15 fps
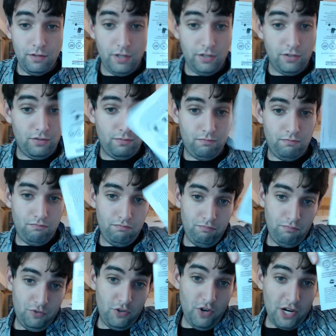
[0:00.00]

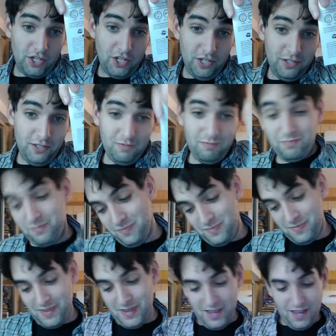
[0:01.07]
instructions,
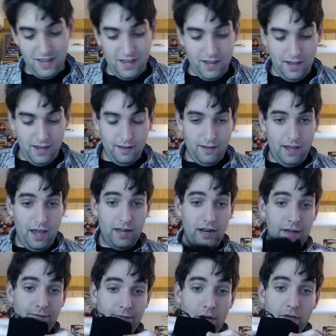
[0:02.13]
and
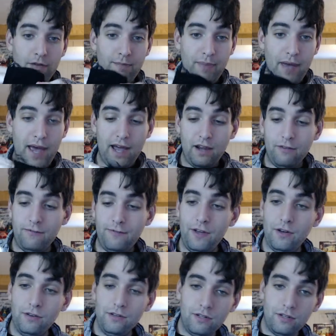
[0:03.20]
a velvet bag
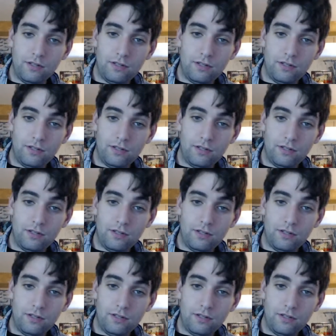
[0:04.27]
filled